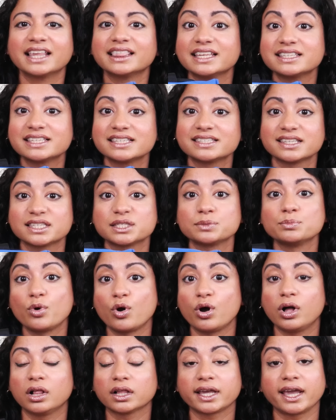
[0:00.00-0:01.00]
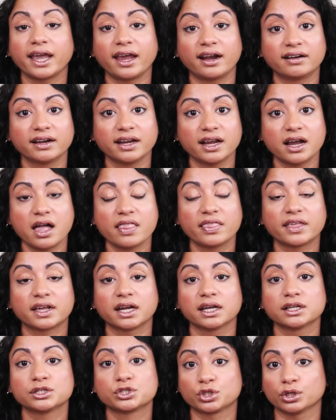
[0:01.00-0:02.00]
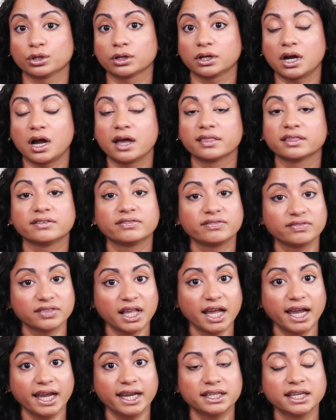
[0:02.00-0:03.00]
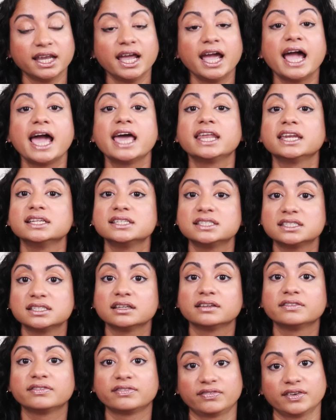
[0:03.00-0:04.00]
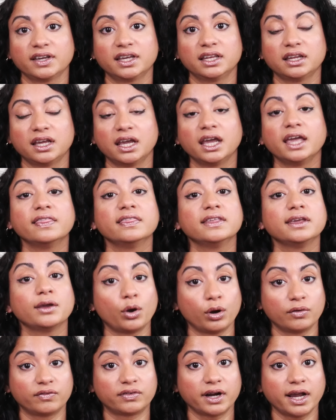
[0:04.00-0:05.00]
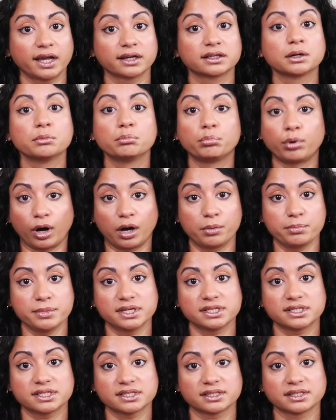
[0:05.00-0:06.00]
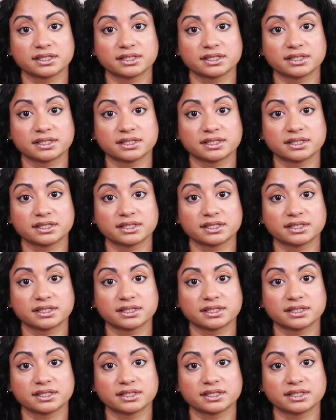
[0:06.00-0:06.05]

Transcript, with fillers: This is a small carry-on that I took on the flight, and it did fit in the overhead compartment.